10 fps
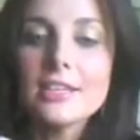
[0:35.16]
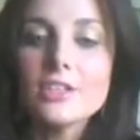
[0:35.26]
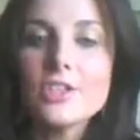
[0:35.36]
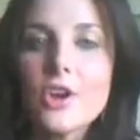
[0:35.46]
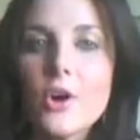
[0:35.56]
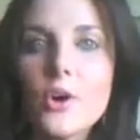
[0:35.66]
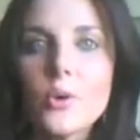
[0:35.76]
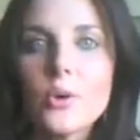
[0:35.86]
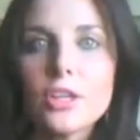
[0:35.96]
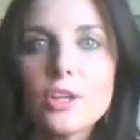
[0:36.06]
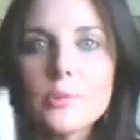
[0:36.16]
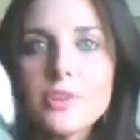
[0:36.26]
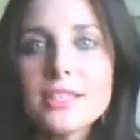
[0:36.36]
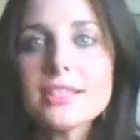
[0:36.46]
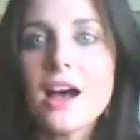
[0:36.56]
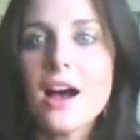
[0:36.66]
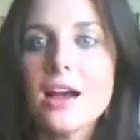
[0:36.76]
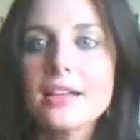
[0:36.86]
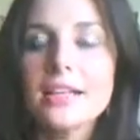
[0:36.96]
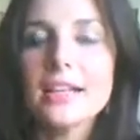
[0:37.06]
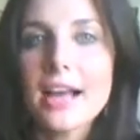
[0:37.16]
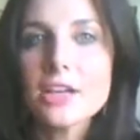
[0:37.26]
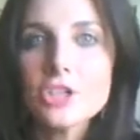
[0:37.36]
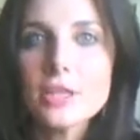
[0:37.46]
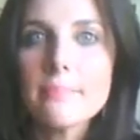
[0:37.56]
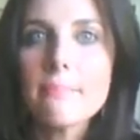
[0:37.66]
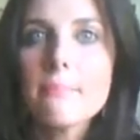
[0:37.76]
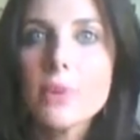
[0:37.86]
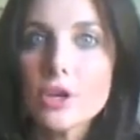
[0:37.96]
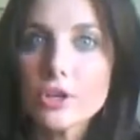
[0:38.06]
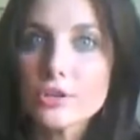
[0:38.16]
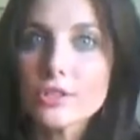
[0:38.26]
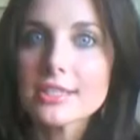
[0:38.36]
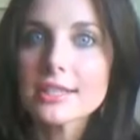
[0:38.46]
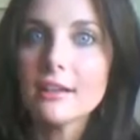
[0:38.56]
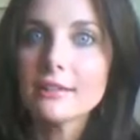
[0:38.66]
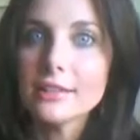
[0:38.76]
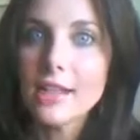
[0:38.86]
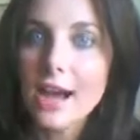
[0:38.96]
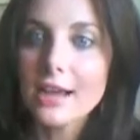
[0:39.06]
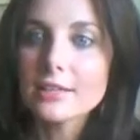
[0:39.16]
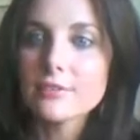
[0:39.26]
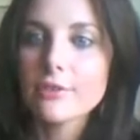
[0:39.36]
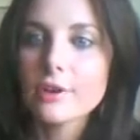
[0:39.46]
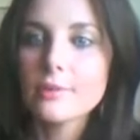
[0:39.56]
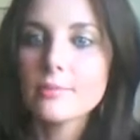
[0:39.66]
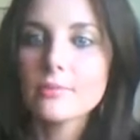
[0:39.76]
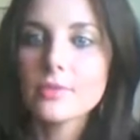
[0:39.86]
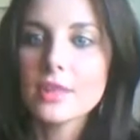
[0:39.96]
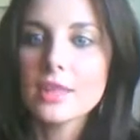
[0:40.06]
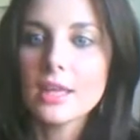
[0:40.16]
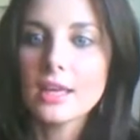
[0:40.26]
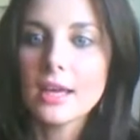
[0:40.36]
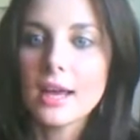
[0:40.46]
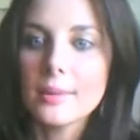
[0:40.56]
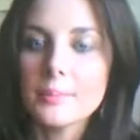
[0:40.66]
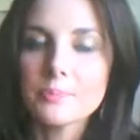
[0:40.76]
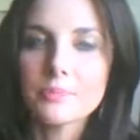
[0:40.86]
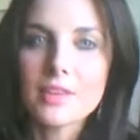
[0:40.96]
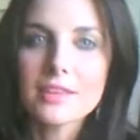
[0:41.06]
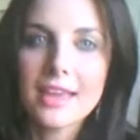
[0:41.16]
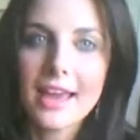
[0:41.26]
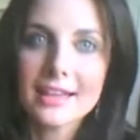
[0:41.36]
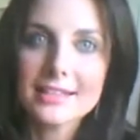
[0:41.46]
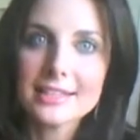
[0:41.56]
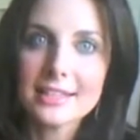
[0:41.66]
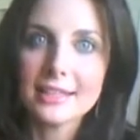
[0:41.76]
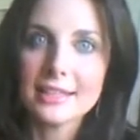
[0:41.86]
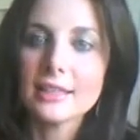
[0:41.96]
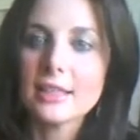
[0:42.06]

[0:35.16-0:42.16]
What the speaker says: So you put this on, and it actually burns a lot from the acid in it.